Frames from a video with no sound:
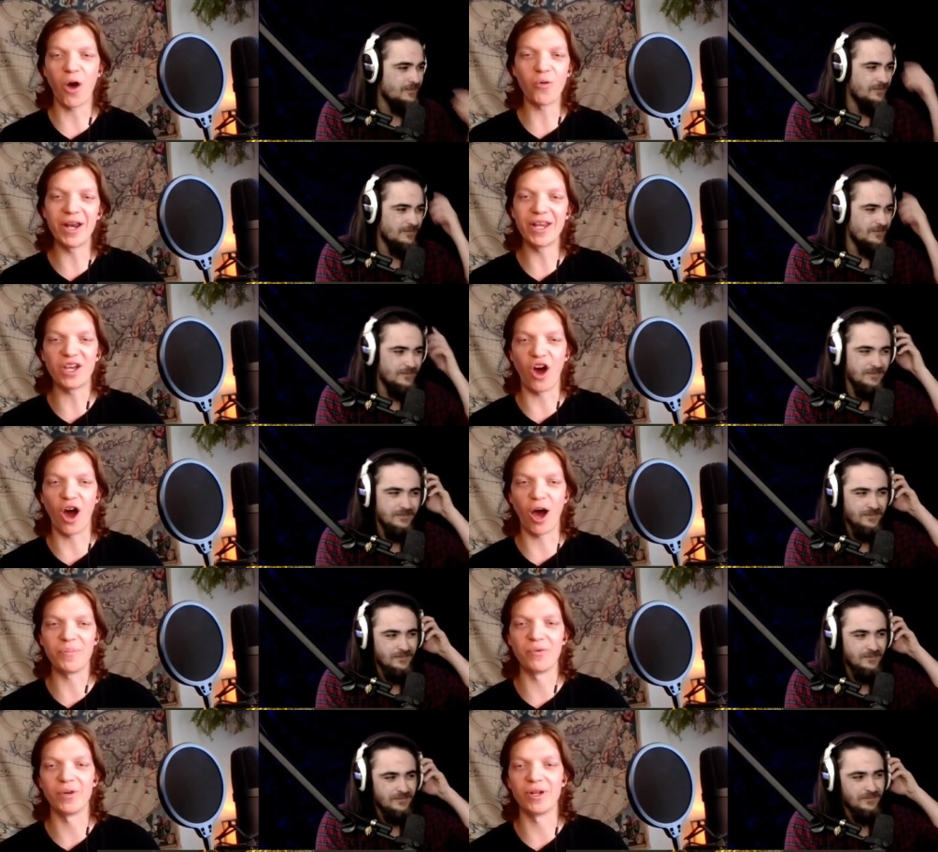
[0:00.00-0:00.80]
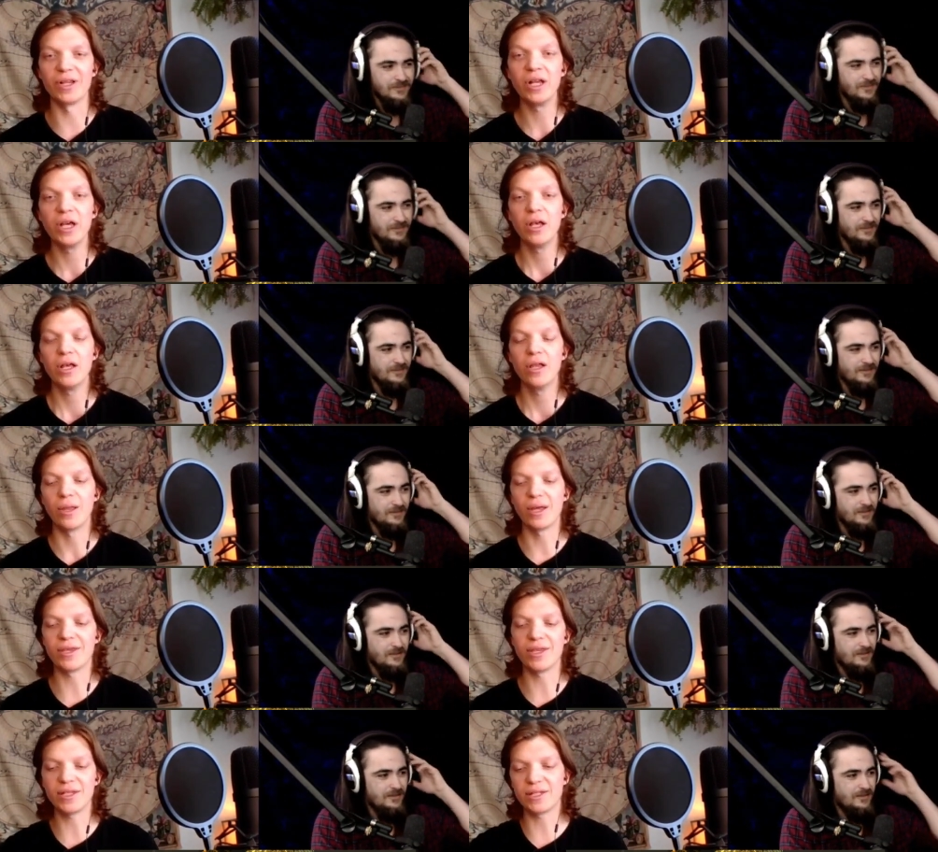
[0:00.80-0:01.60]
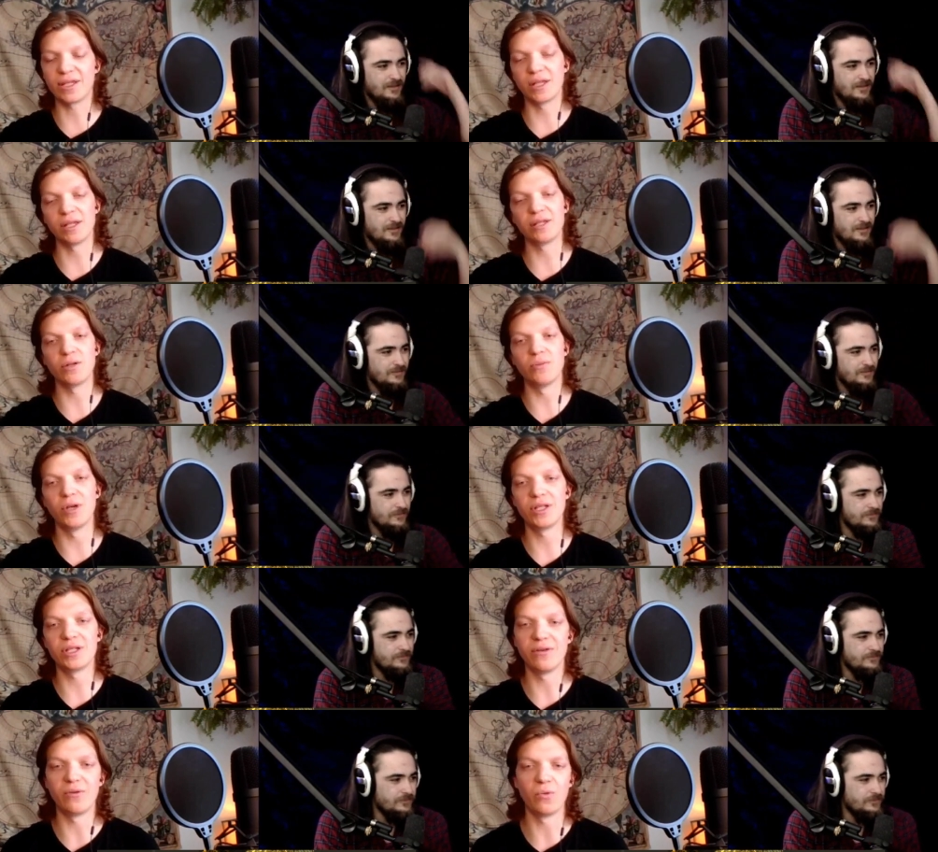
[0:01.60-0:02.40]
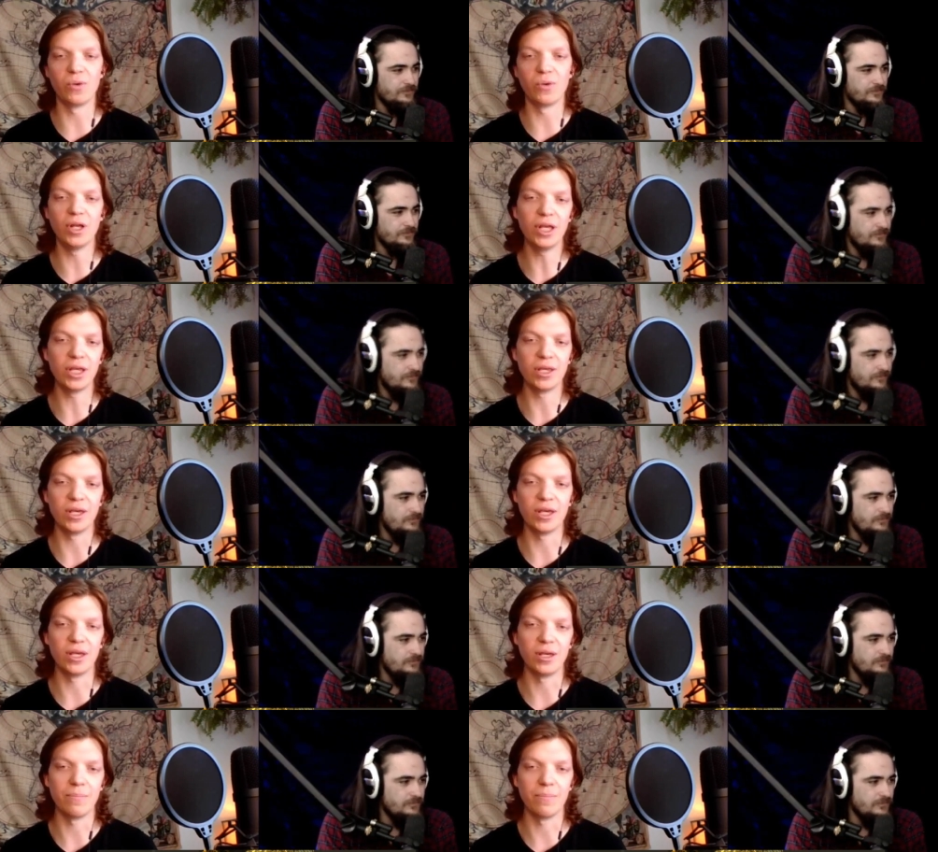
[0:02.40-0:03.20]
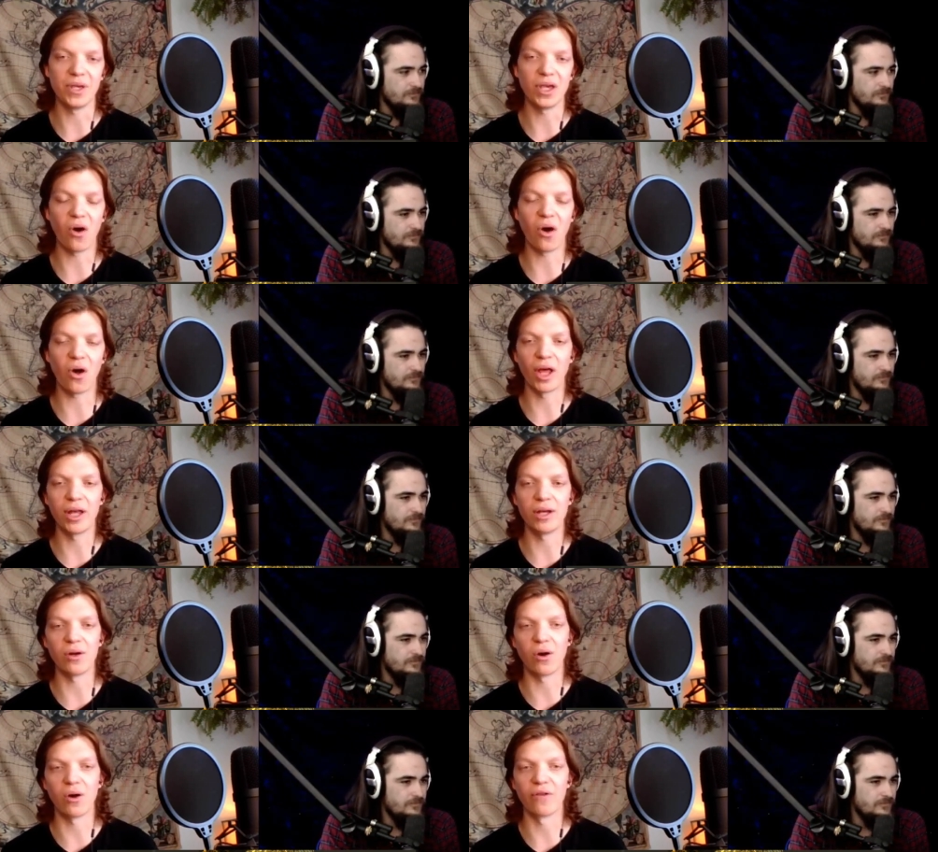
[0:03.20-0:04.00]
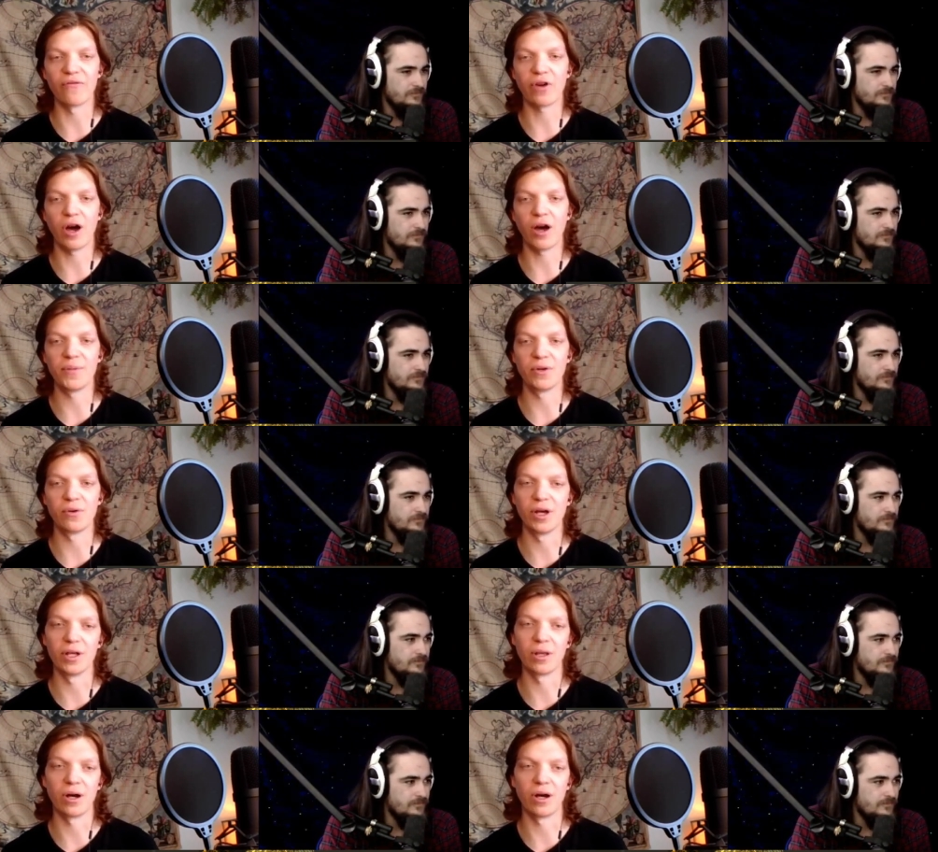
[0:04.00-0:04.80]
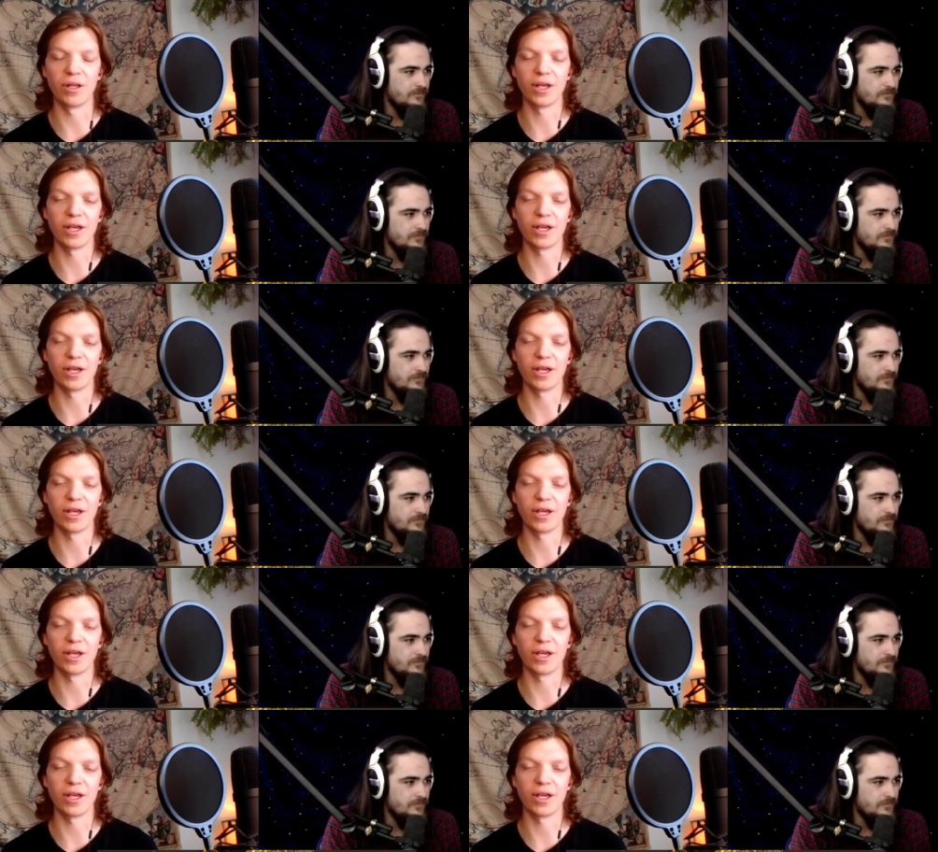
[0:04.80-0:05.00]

Speaker 1: already copywritten. Like this system isn't really the be all end all of copyright law.